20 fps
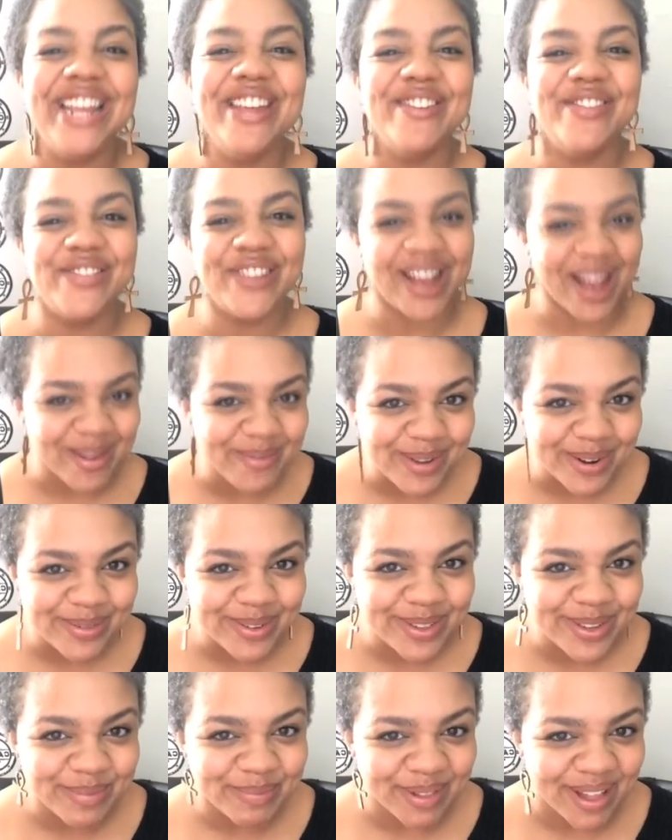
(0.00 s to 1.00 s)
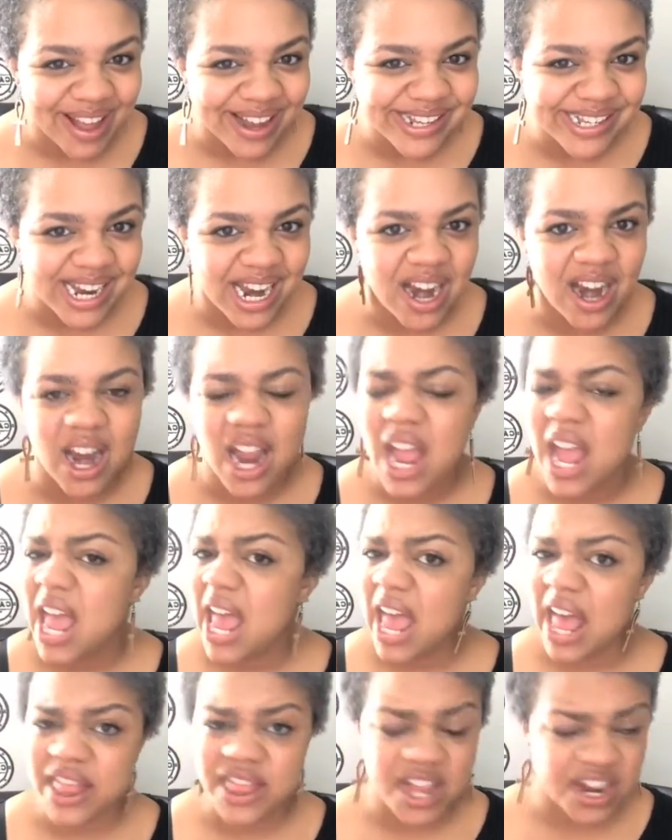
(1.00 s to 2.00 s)
you've come in with your blonde hair
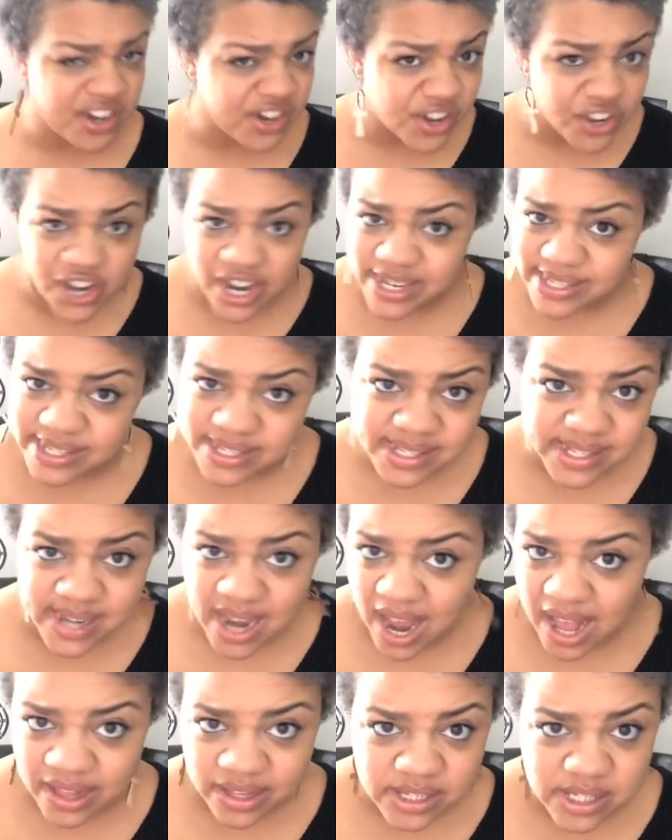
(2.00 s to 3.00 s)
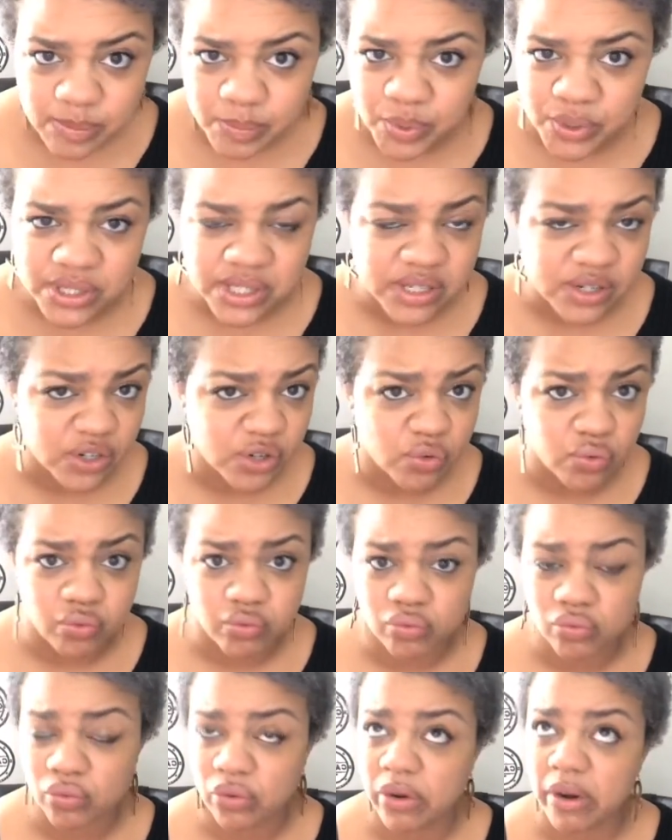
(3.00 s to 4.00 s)
and then your crazy stylist puts a
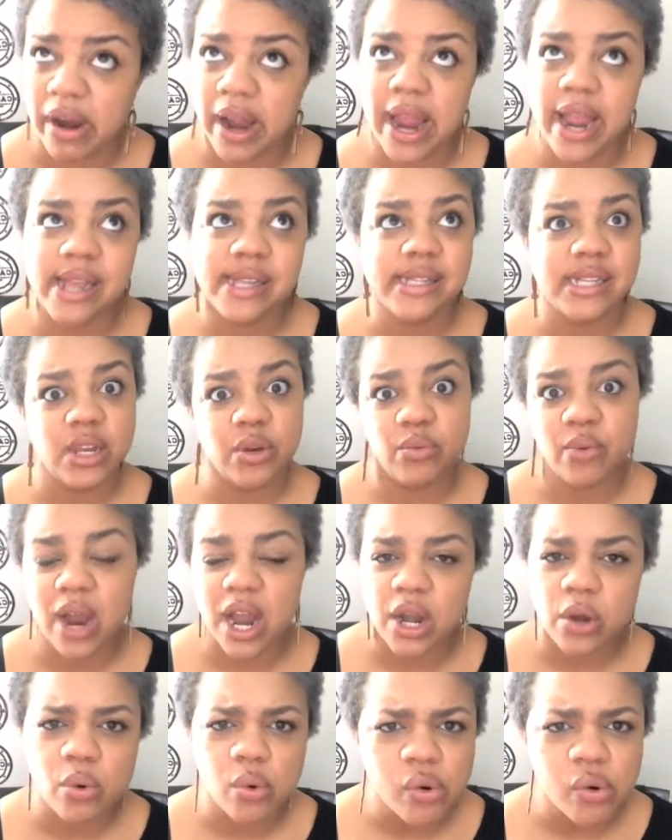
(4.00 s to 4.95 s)
crazy red,